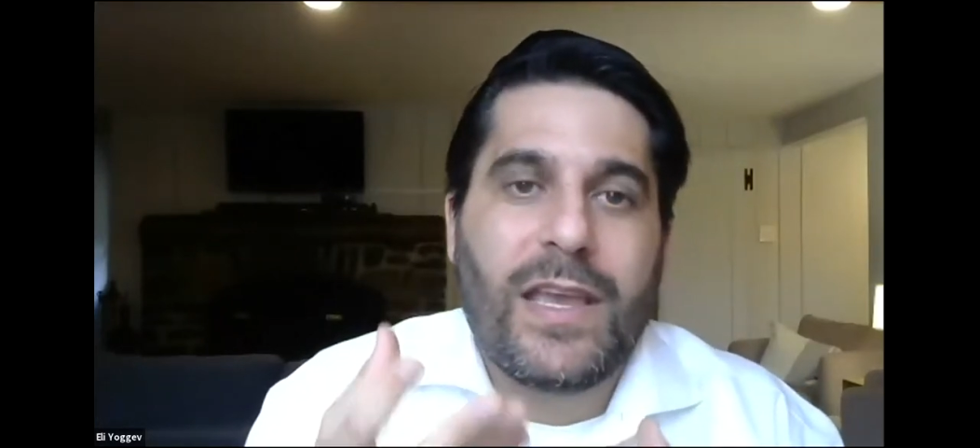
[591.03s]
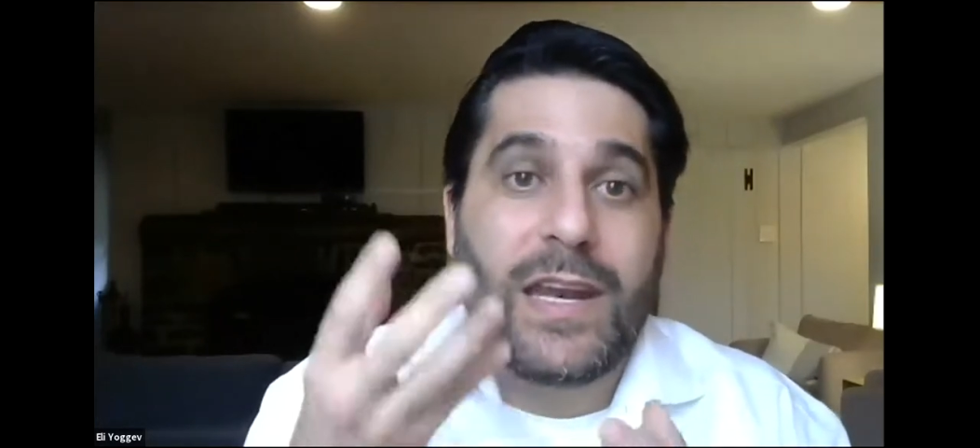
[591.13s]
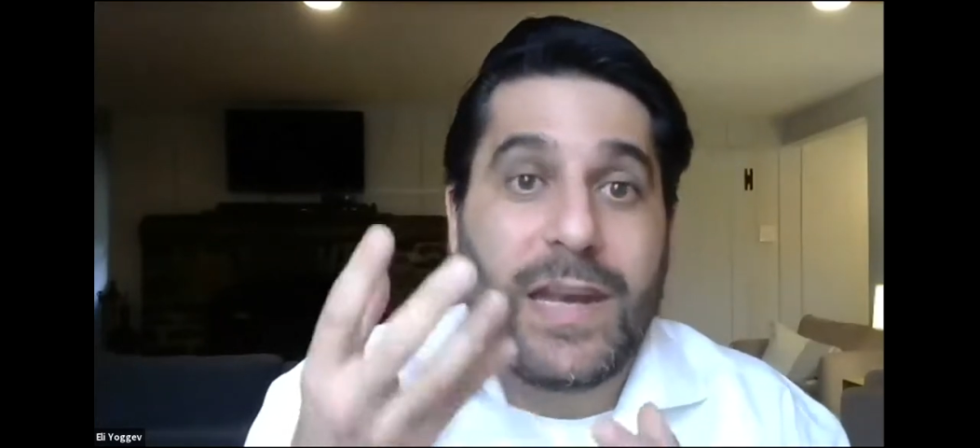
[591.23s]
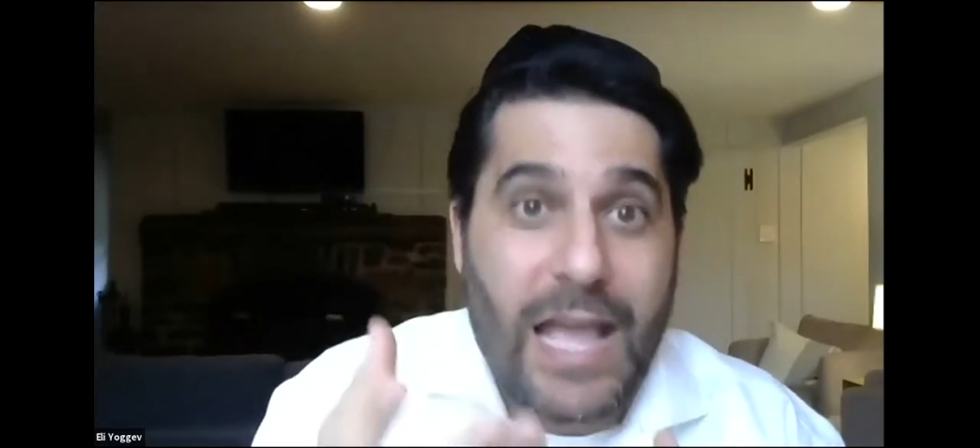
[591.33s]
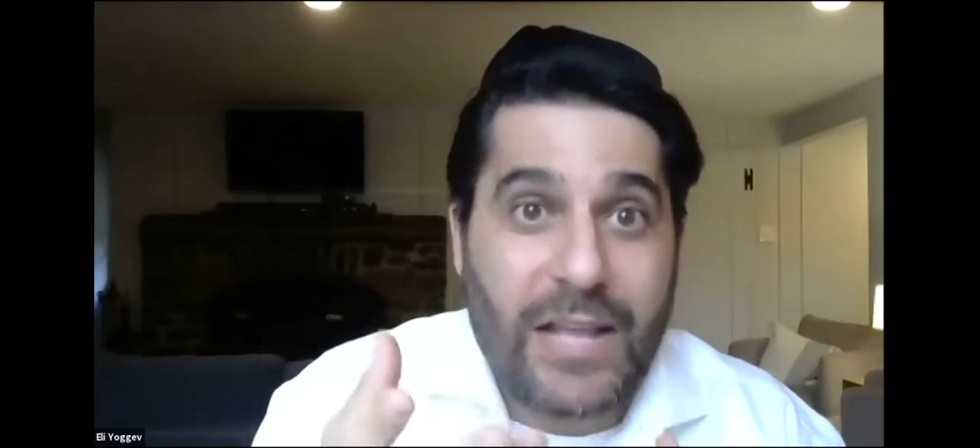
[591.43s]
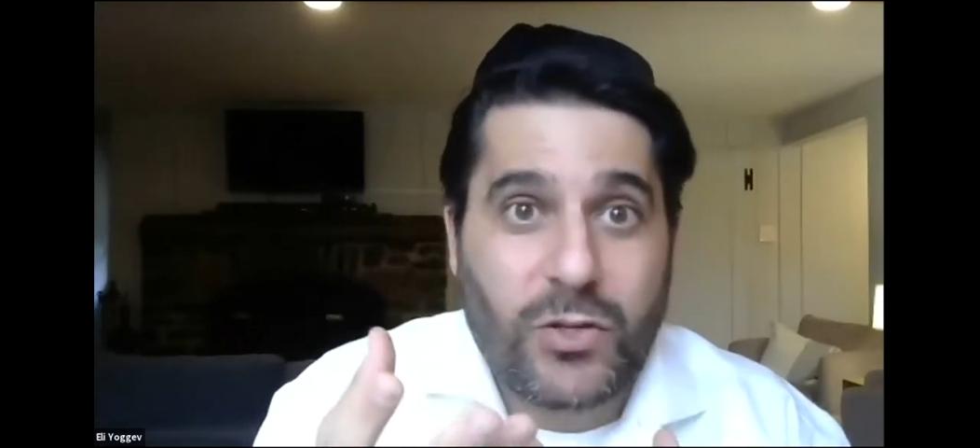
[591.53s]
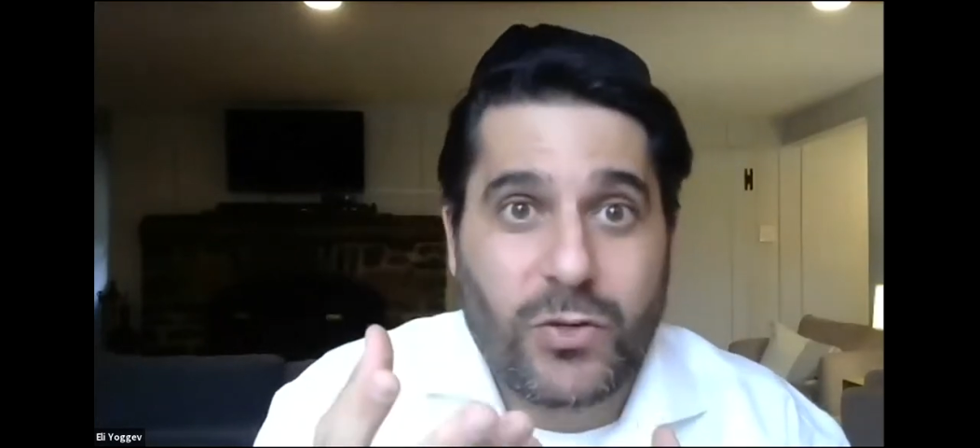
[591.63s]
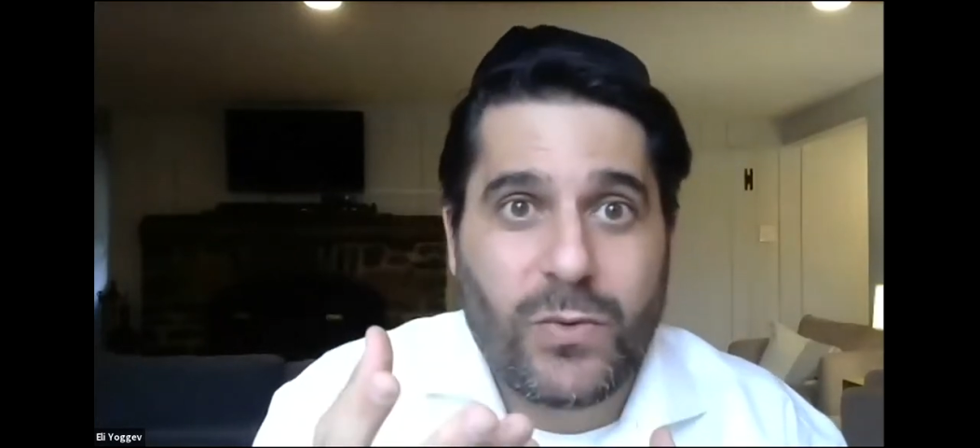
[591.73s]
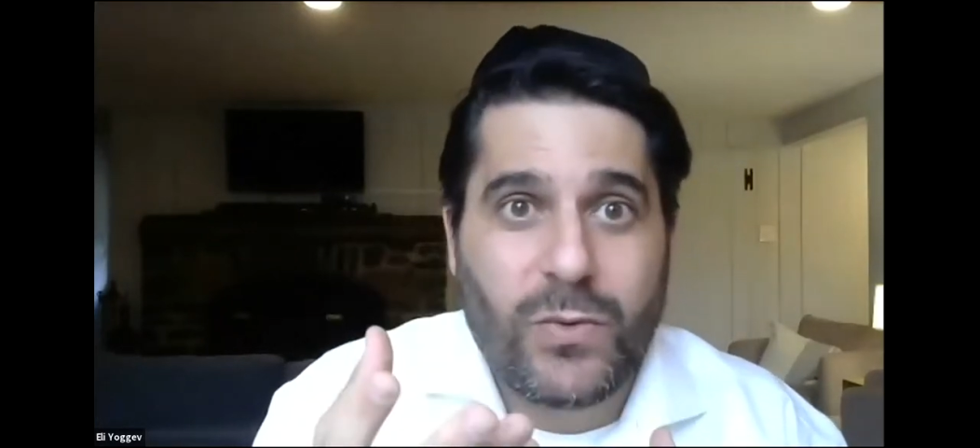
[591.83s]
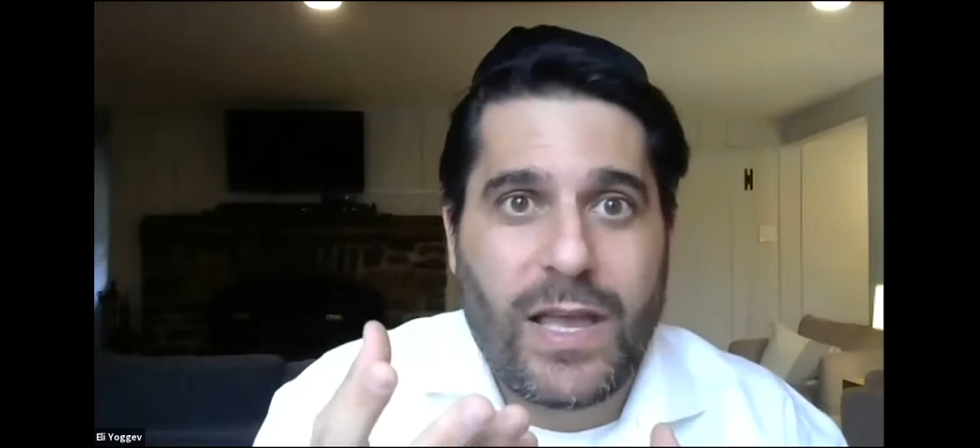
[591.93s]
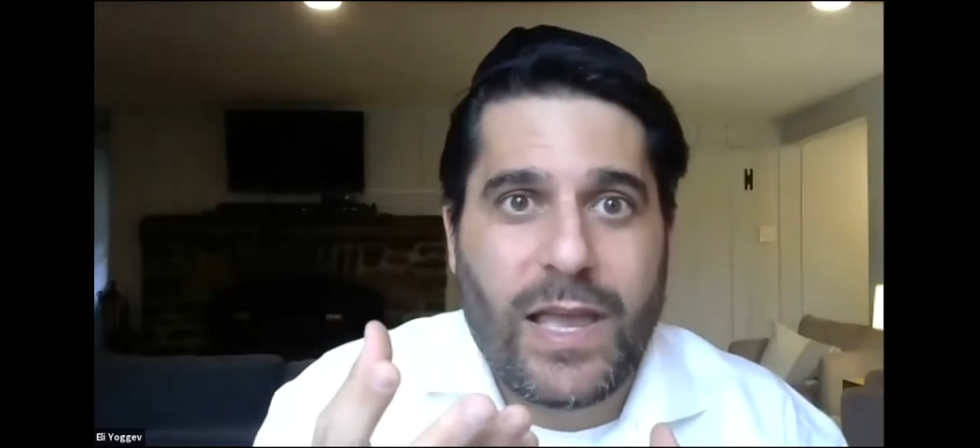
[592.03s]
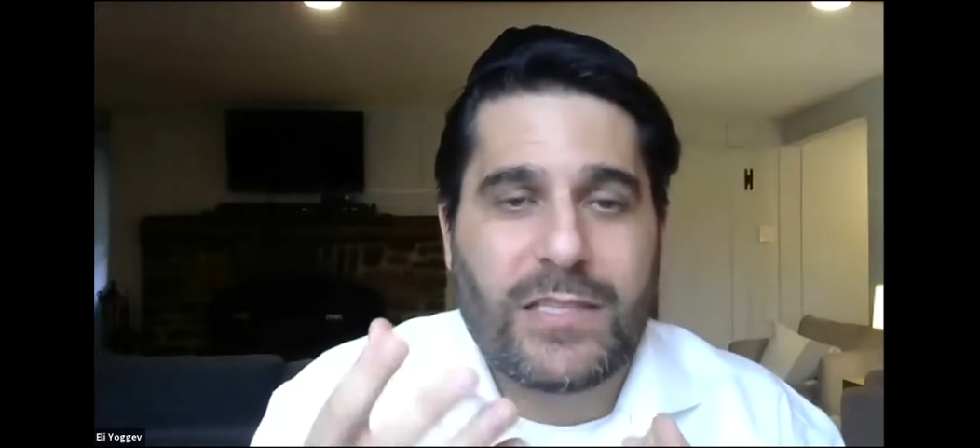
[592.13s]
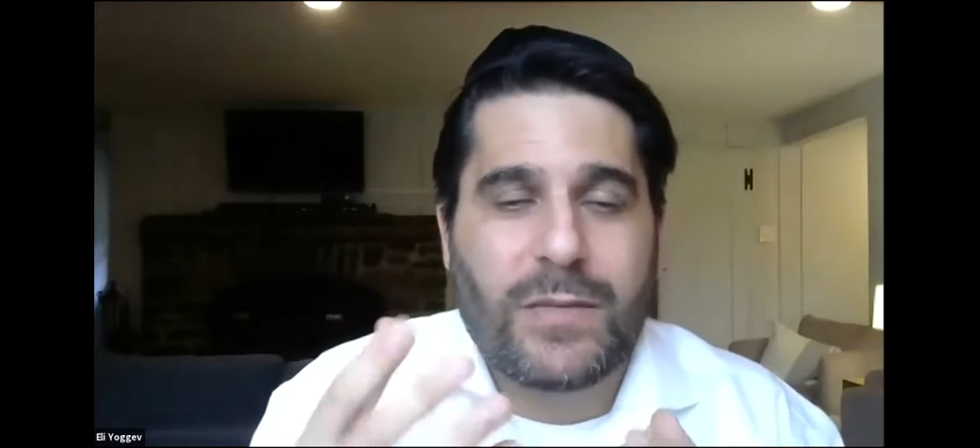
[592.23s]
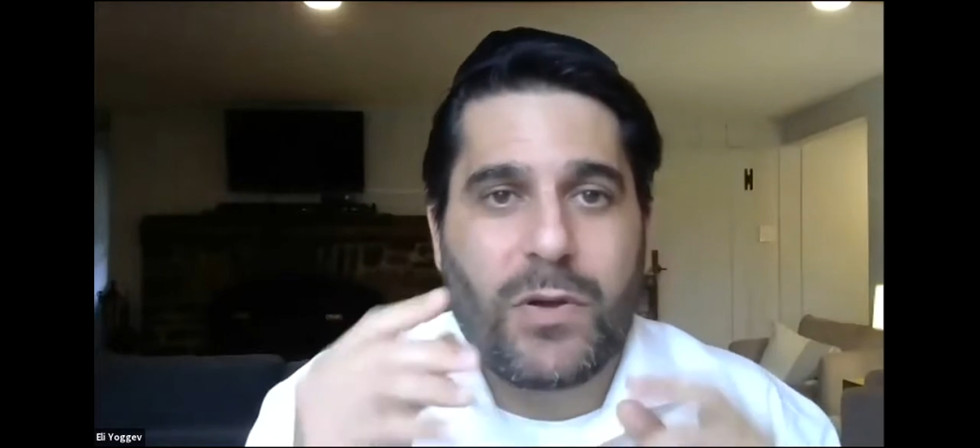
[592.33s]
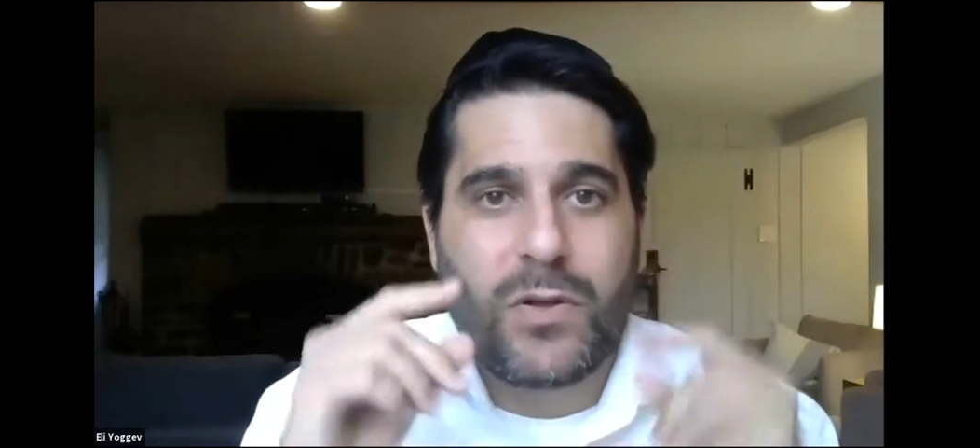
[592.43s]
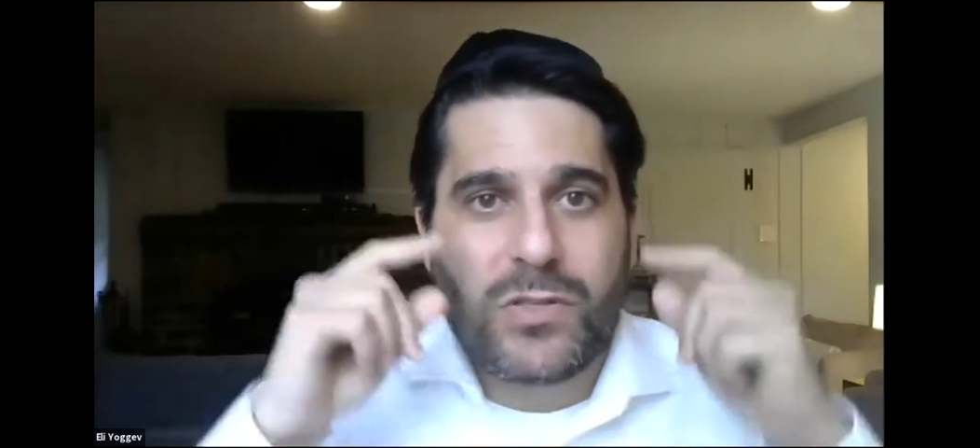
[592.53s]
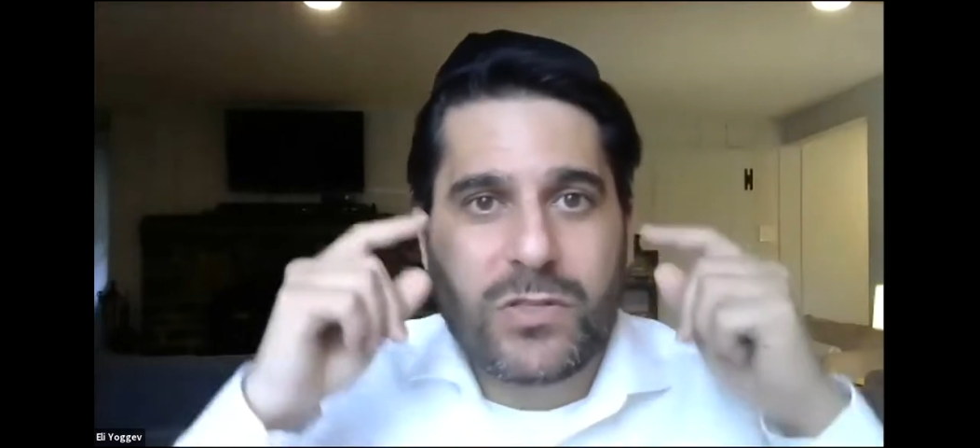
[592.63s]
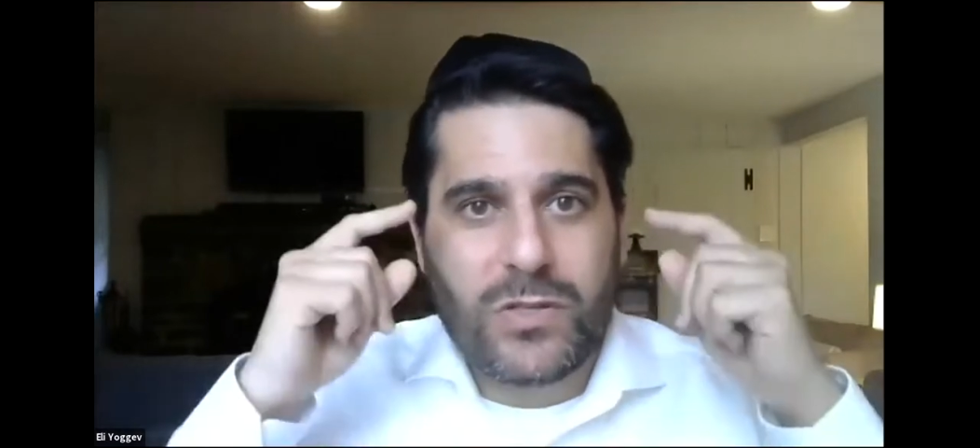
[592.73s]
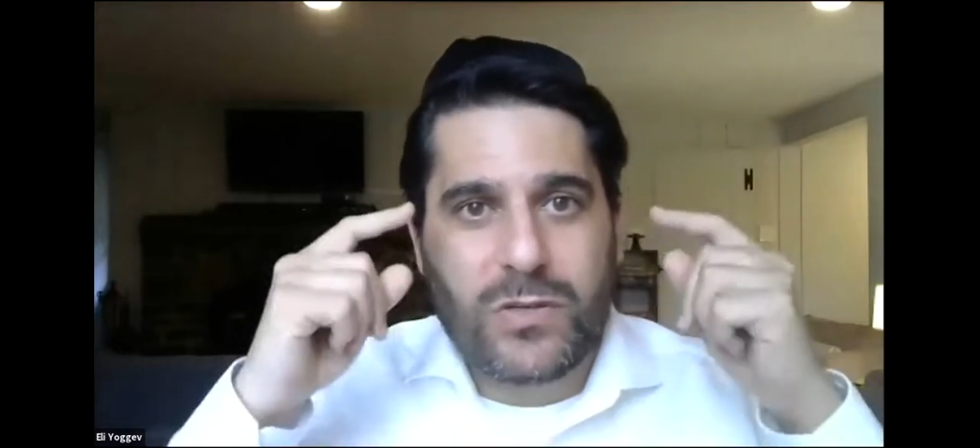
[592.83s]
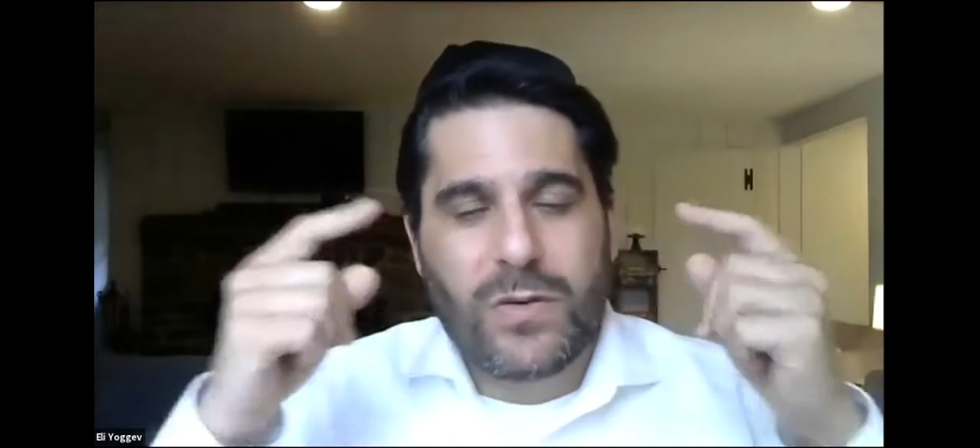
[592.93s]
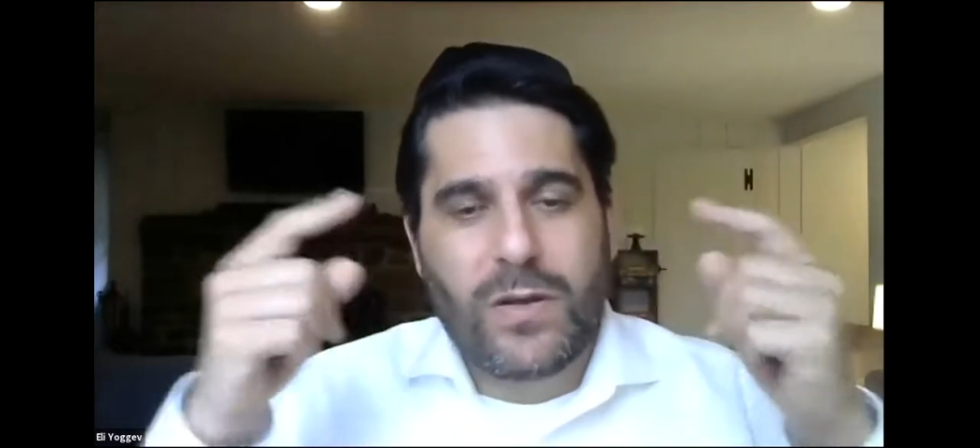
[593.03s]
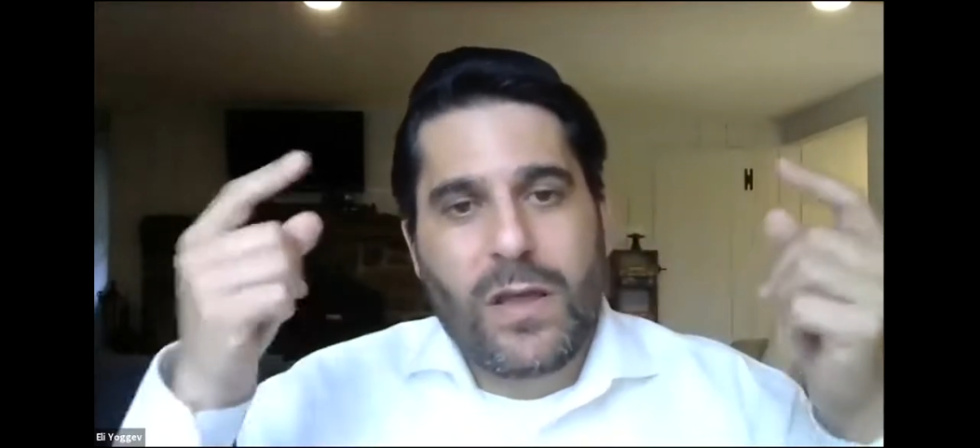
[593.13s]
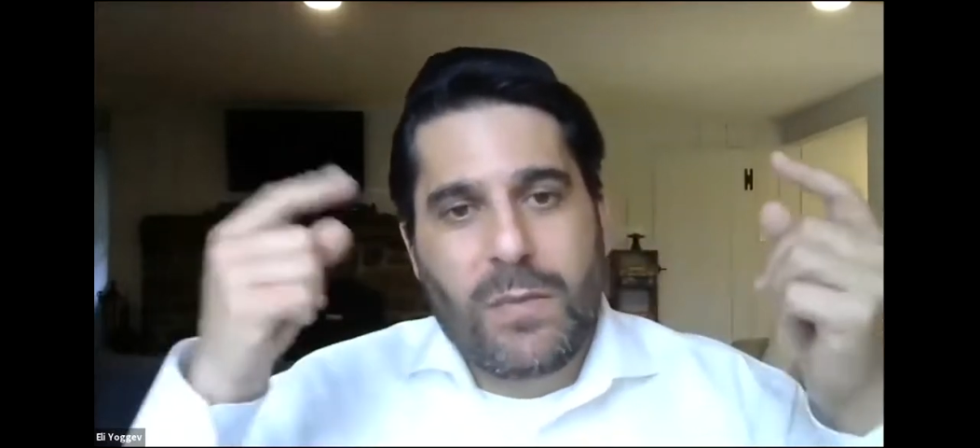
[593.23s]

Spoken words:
in a natural way, as opposed to